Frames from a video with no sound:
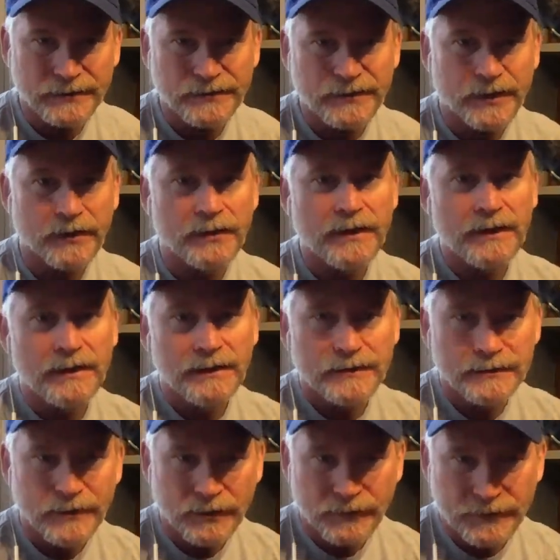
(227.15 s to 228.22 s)
So
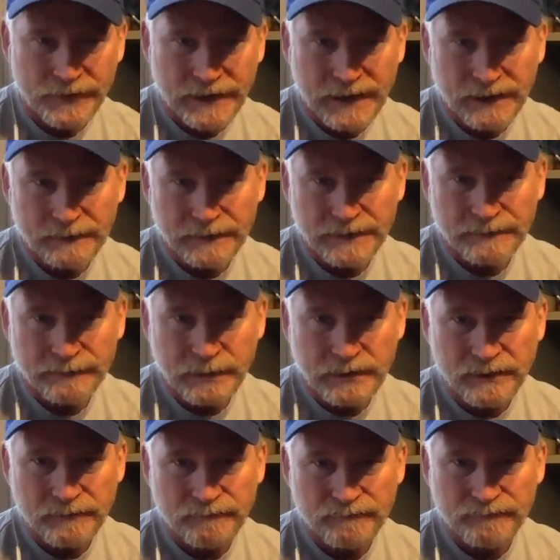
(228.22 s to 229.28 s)
look for that. We'd
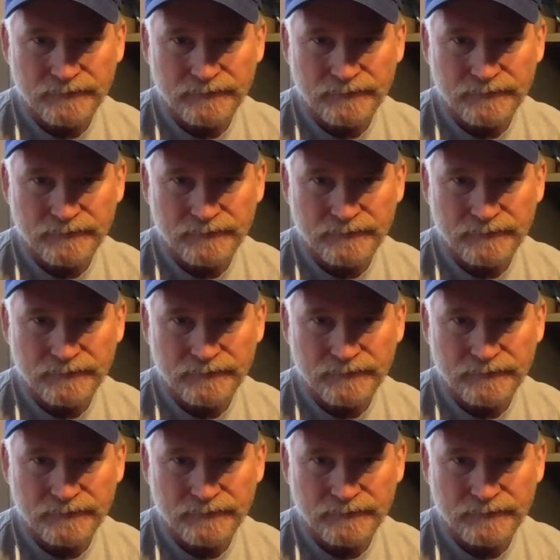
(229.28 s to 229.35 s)
be